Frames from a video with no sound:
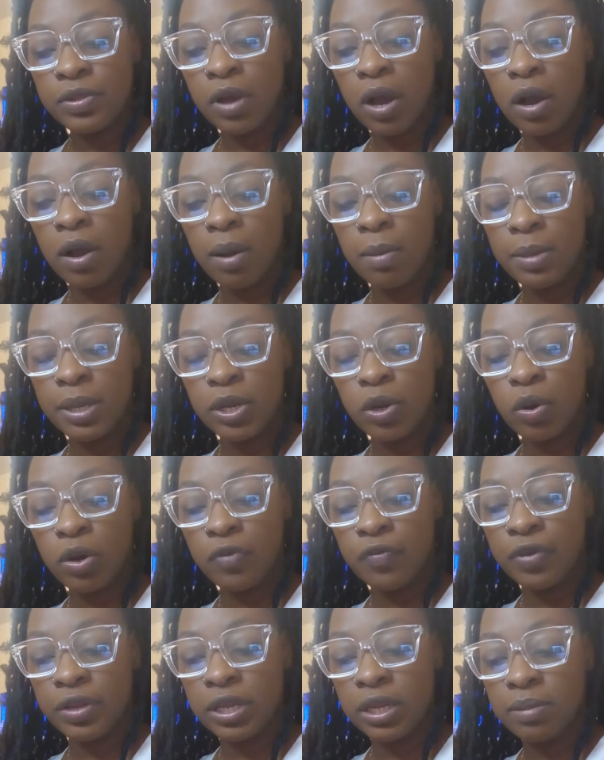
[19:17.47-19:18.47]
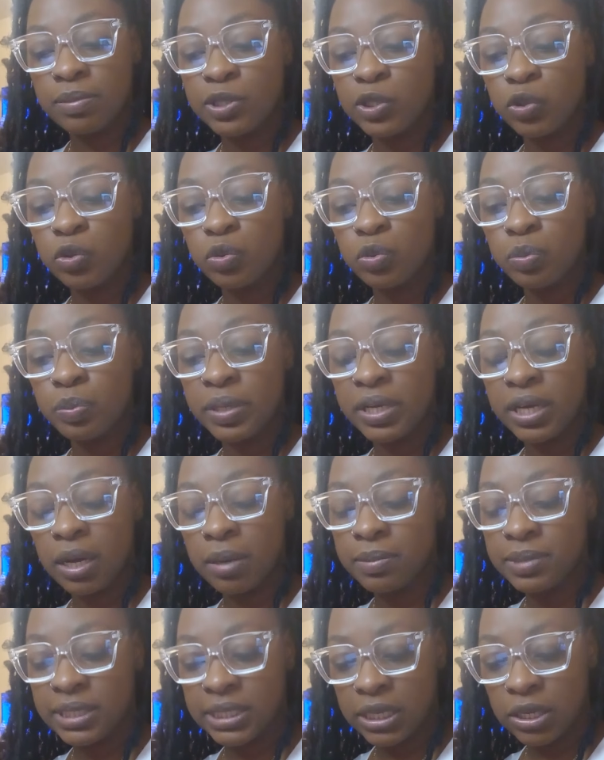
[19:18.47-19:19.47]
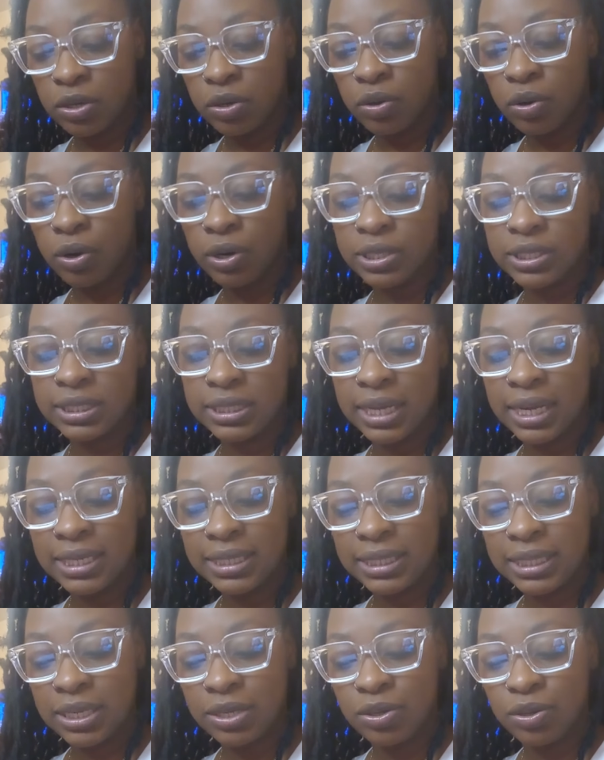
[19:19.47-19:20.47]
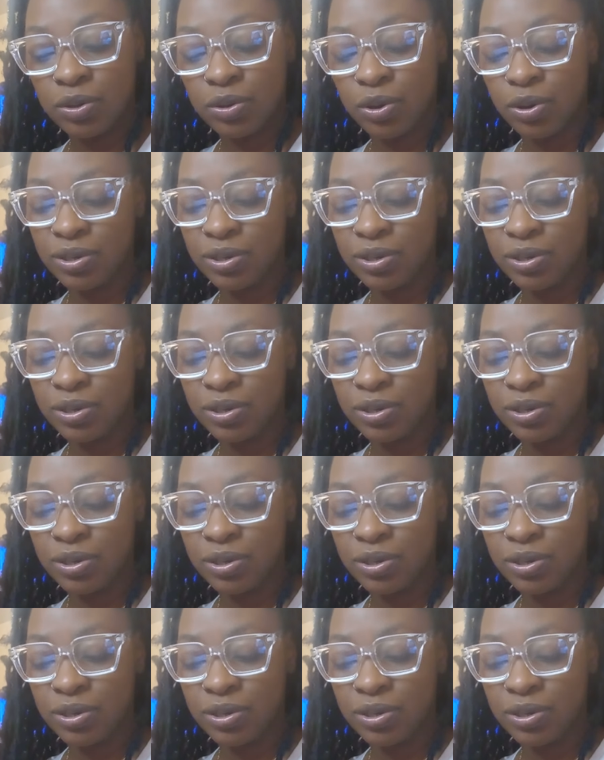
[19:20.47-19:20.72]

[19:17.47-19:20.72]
um, in order for them to become single or stay single